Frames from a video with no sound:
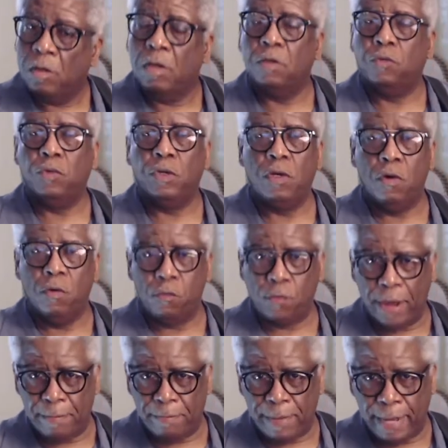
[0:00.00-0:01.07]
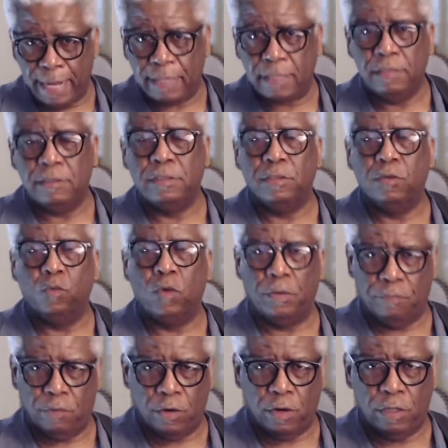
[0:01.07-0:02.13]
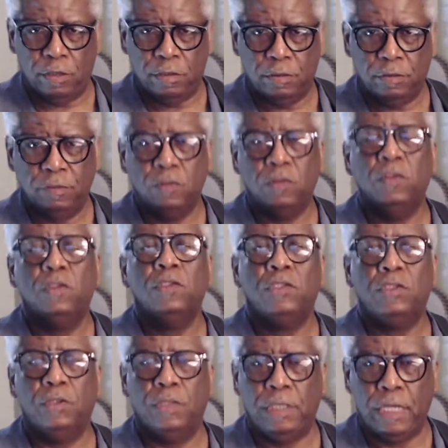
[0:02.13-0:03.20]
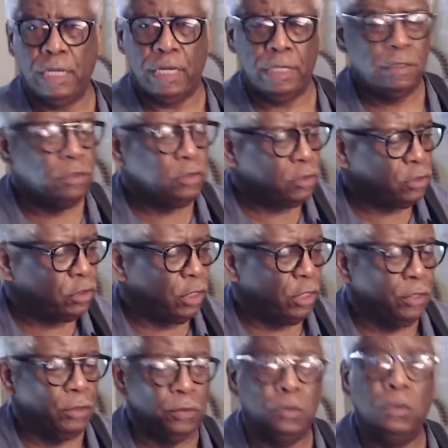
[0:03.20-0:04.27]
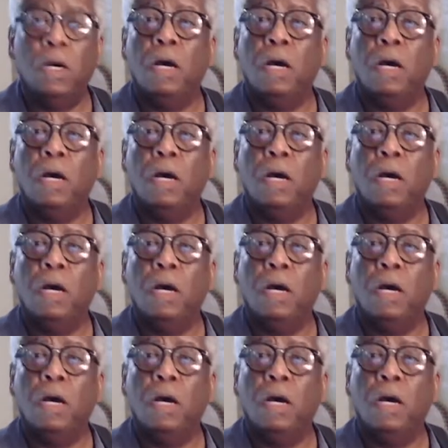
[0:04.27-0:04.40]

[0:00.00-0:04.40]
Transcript: we go right back into the 1 part. So again, slow.